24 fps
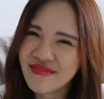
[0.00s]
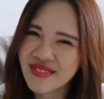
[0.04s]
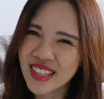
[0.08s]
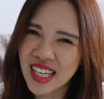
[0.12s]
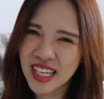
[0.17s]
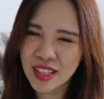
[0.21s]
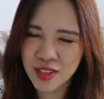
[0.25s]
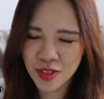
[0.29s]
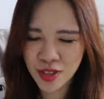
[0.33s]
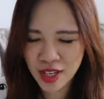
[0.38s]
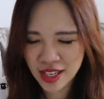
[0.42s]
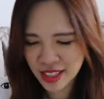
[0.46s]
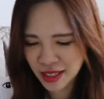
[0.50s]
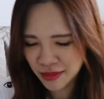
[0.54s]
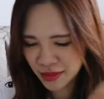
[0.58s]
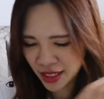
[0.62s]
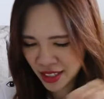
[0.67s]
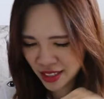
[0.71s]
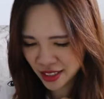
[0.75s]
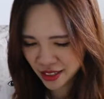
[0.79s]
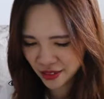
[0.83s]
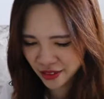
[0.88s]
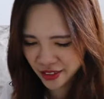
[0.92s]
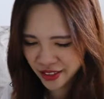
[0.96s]
I'll try something
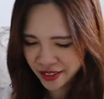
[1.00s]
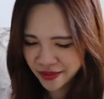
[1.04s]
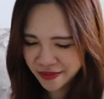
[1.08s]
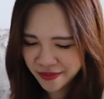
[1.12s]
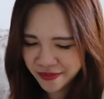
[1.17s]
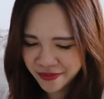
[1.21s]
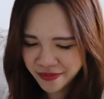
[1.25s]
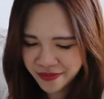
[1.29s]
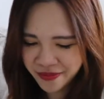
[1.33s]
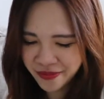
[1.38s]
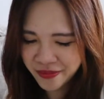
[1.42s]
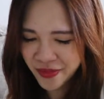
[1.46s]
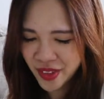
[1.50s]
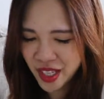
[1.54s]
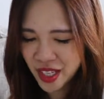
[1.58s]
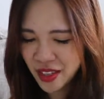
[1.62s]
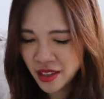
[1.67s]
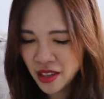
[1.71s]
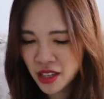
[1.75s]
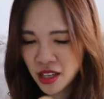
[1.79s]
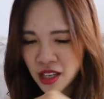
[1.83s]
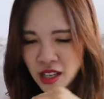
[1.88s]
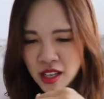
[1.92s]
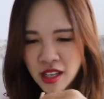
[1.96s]
different.
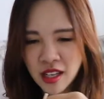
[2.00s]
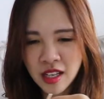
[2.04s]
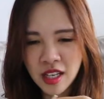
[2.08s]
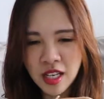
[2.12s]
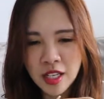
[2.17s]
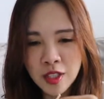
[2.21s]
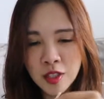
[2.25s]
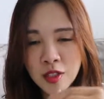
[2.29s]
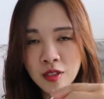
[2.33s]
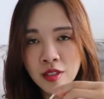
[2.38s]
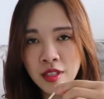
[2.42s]
So